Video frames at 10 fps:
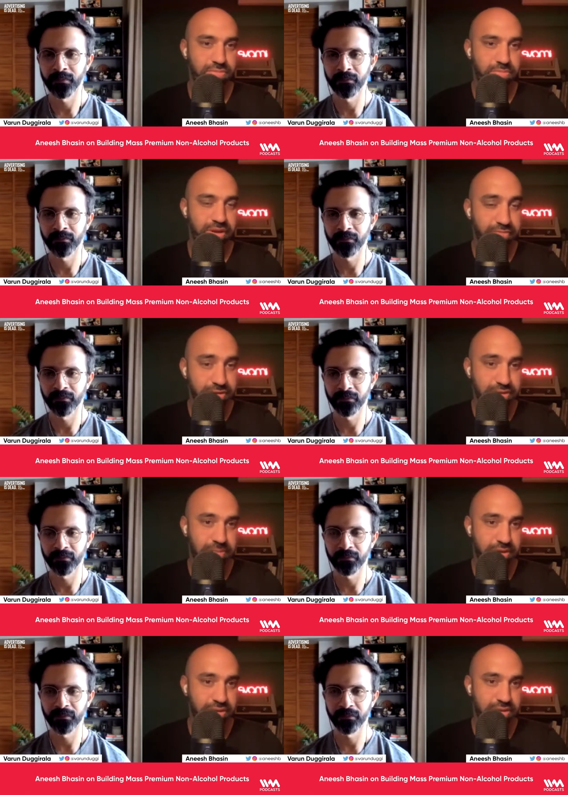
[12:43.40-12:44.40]
Speaker 1: beverage
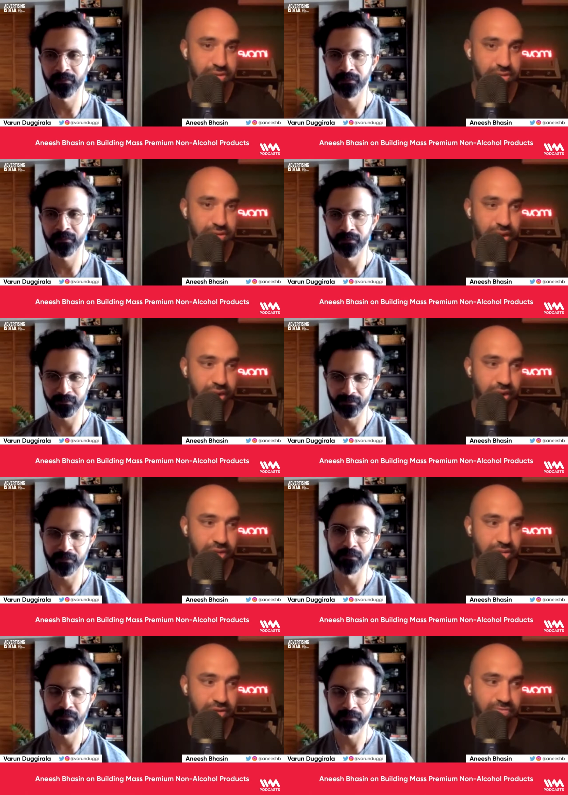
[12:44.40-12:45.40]
space. And
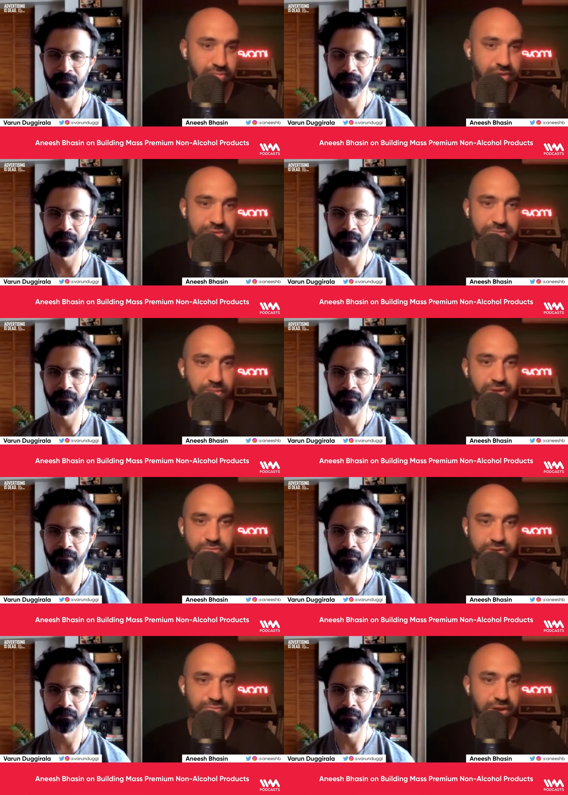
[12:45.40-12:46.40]
I think from there, Svami
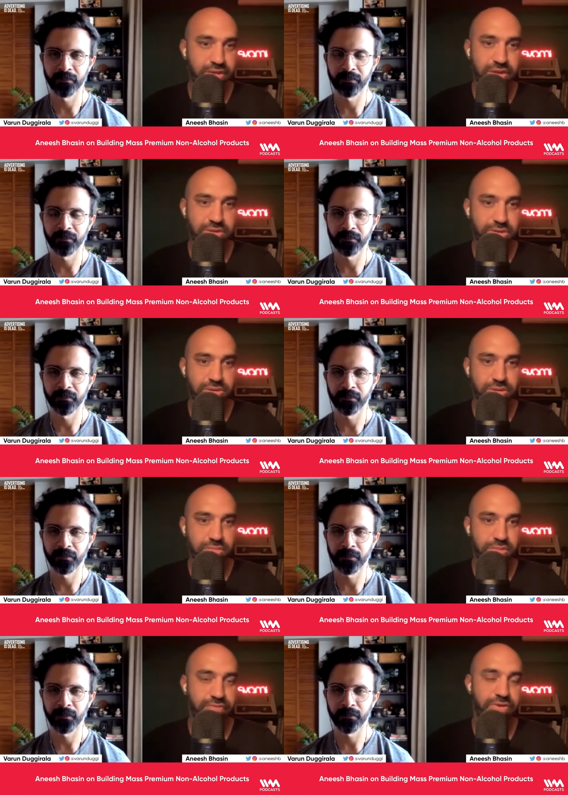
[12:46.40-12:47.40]
was a very natural
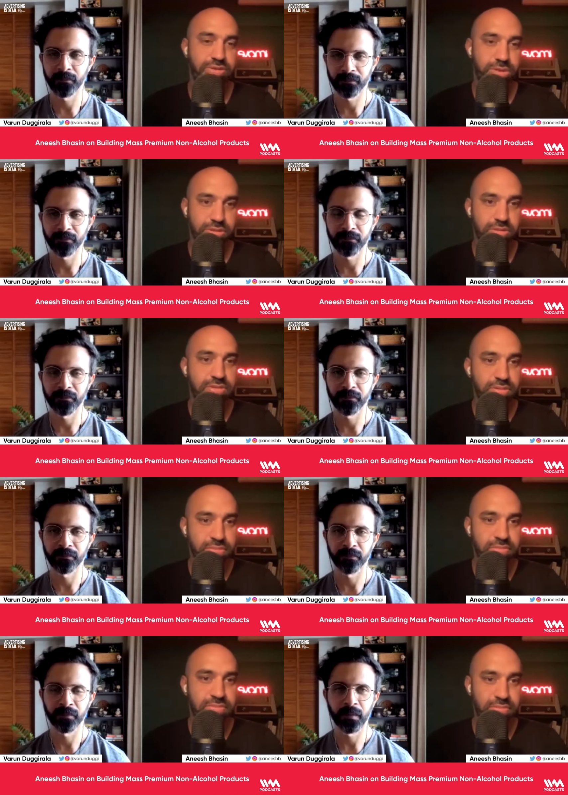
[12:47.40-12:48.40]
evolution.
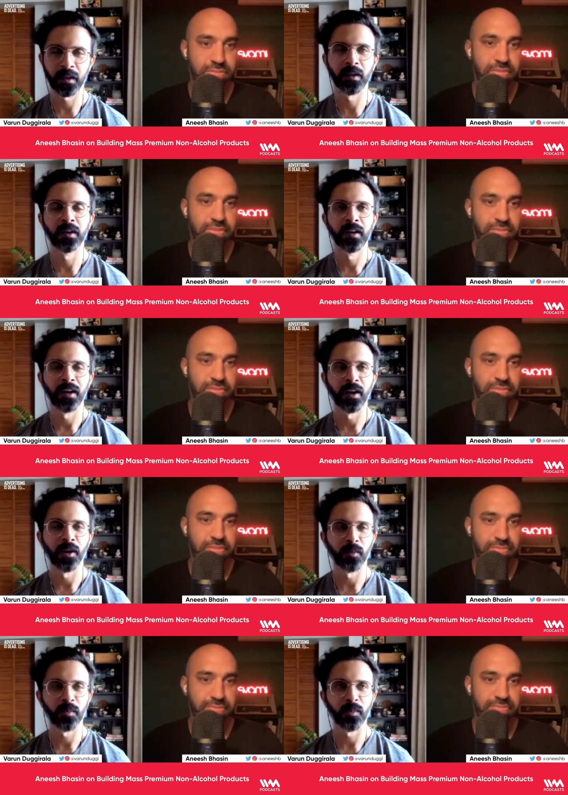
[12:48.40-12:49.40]

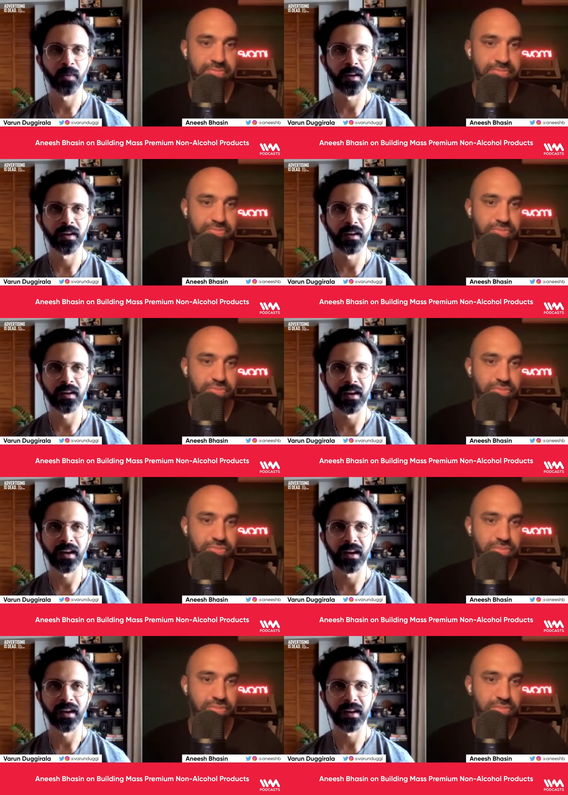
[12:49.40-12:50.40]
Speaker 2: Um,
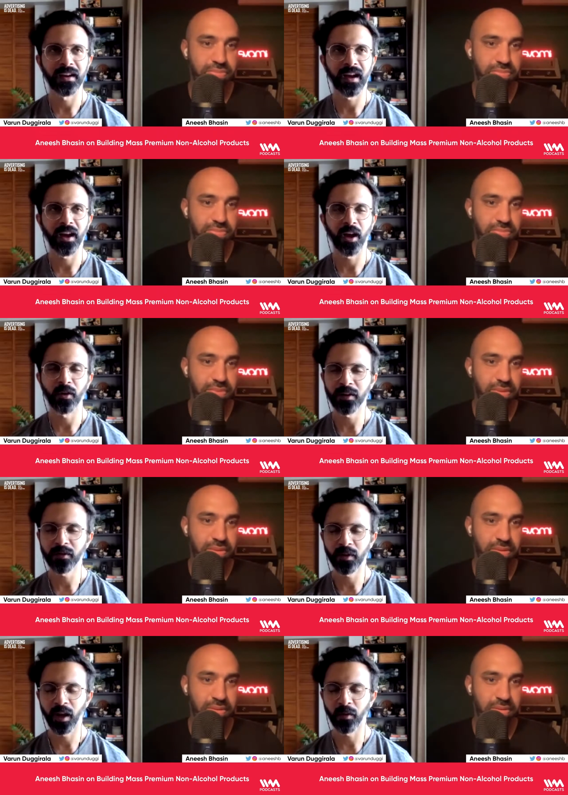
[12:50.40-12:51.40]
and, and how did
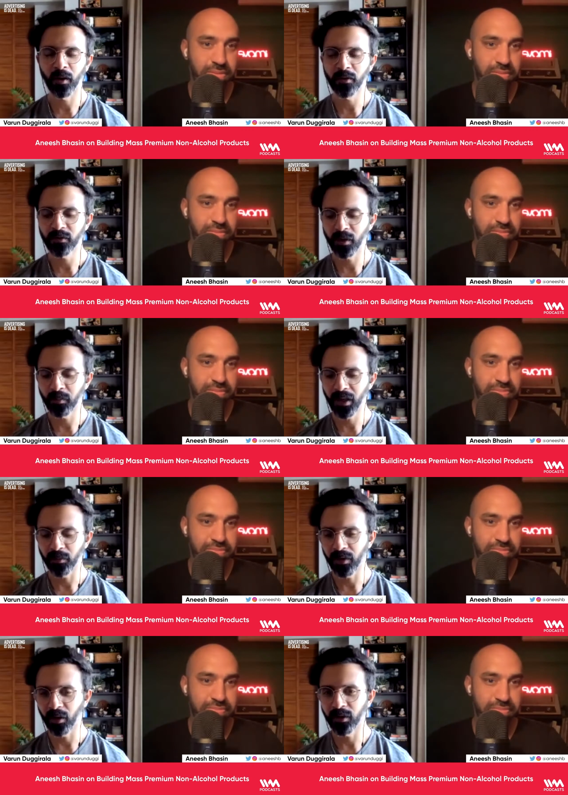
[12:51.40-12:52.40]
how, how did Svami
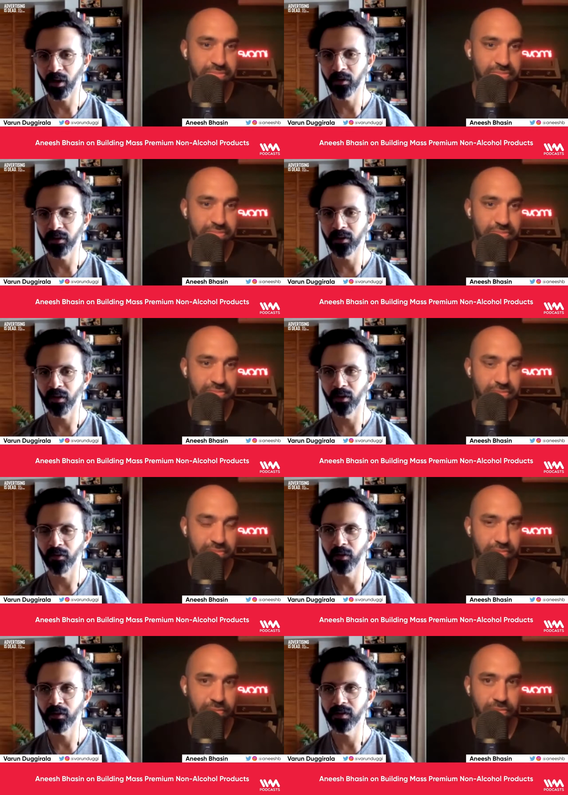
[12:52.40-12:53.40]
happen? How did how did all
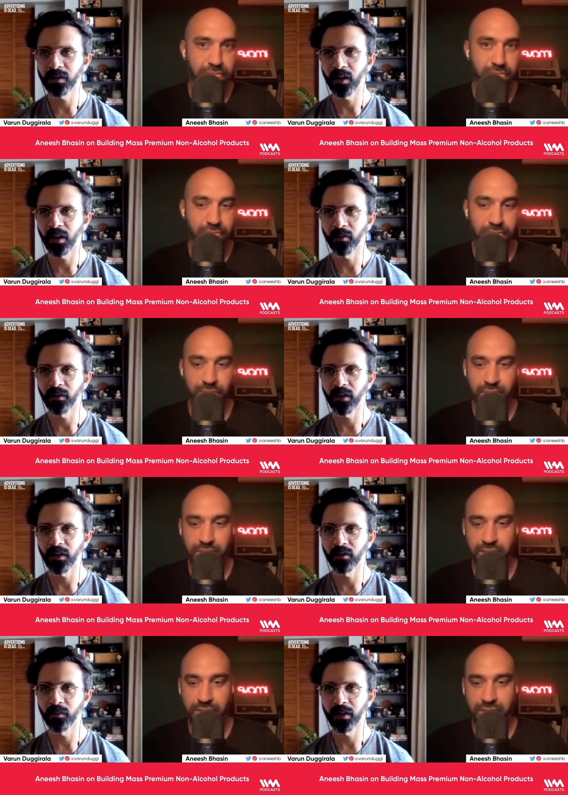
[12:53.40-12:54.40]
of y'all sit? I, I
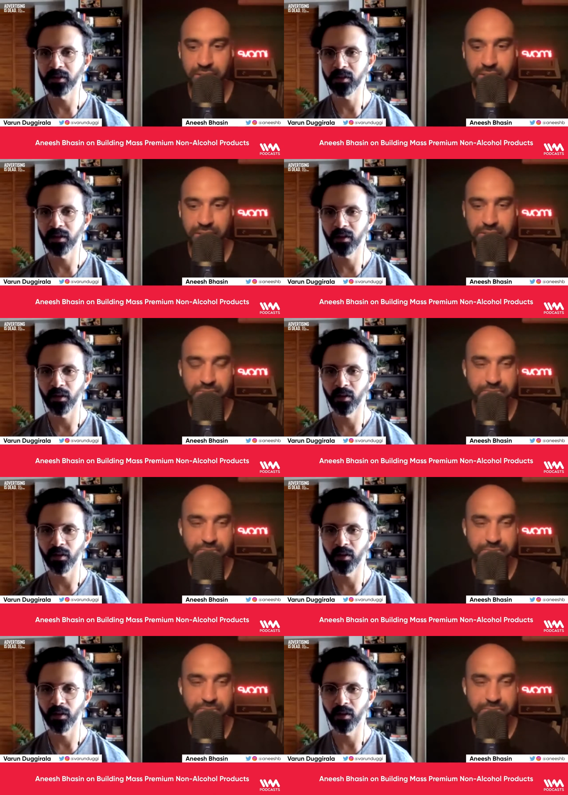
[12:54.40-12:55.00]
know you mentioned that all